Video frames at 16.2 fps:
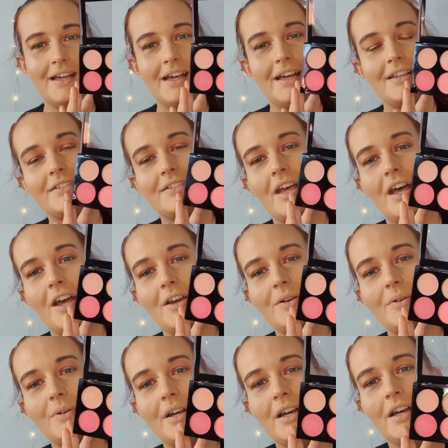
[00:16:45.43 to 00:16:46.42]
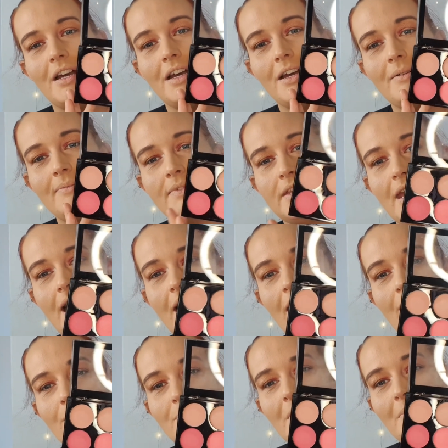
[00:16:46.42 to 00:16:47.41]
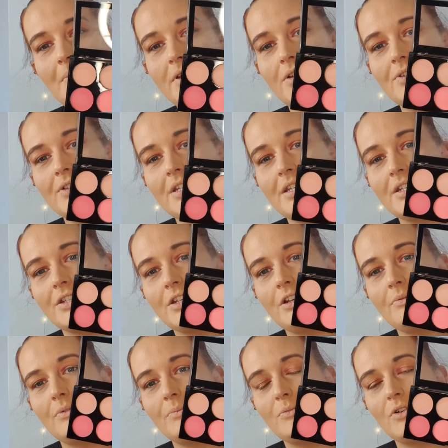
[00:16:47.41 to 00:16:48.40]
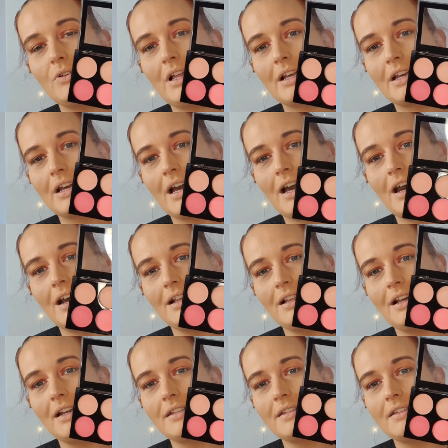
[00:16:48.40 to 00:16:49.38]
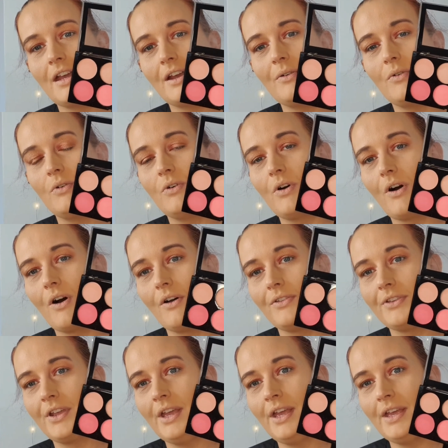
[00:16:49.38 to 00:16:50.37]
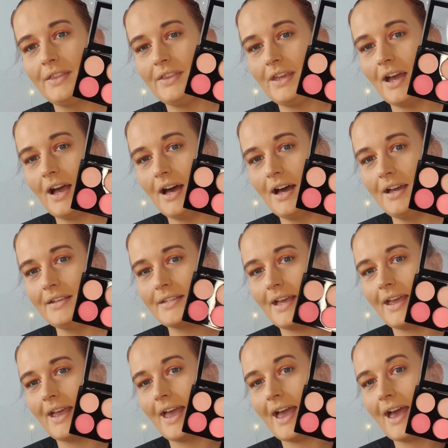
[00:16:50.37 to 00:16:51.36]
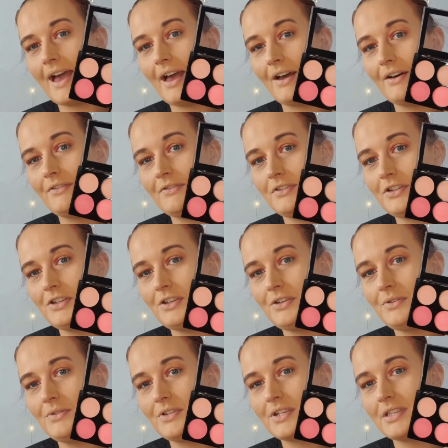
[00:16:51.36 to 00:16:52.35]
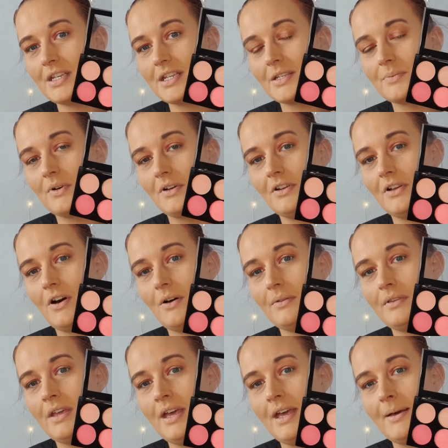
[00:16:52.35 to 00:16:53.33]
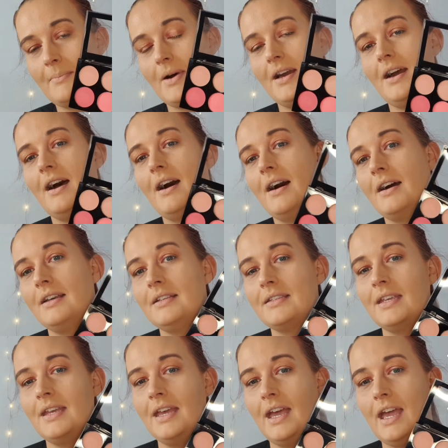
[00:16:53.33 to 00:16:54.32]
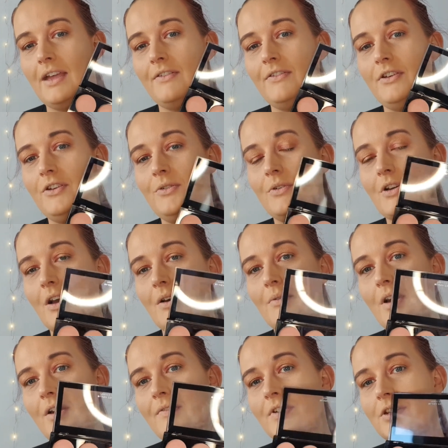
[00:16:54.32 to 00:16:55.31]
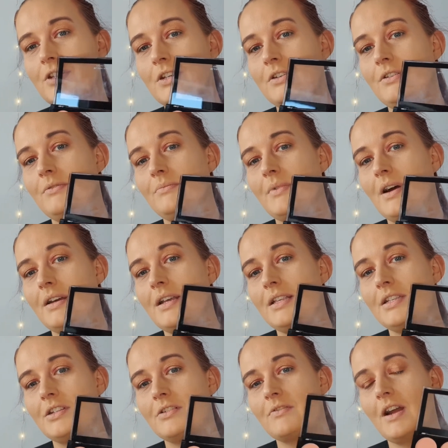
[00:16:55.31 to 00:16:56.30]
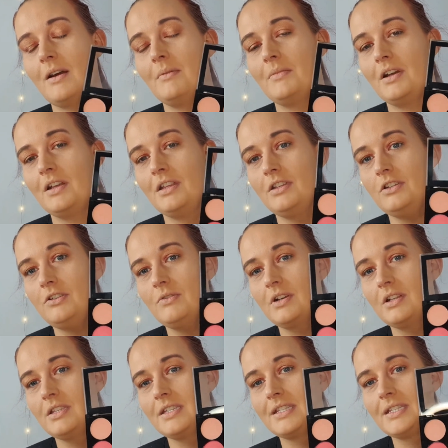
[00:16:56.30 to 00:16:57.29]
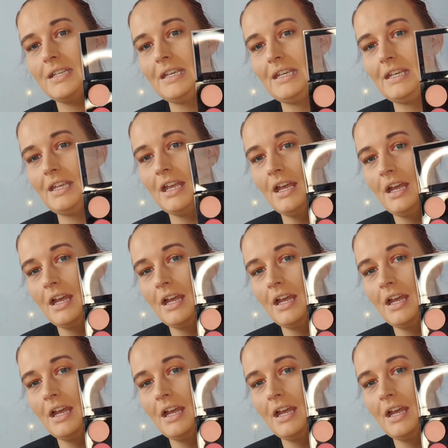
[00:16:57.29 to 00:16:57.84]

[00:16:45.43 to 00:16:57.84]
So yeah, I would probably use these two more like a highlighter though, or on the eyes. I have used this one on my eyes. If you go over to my Instagram and you can see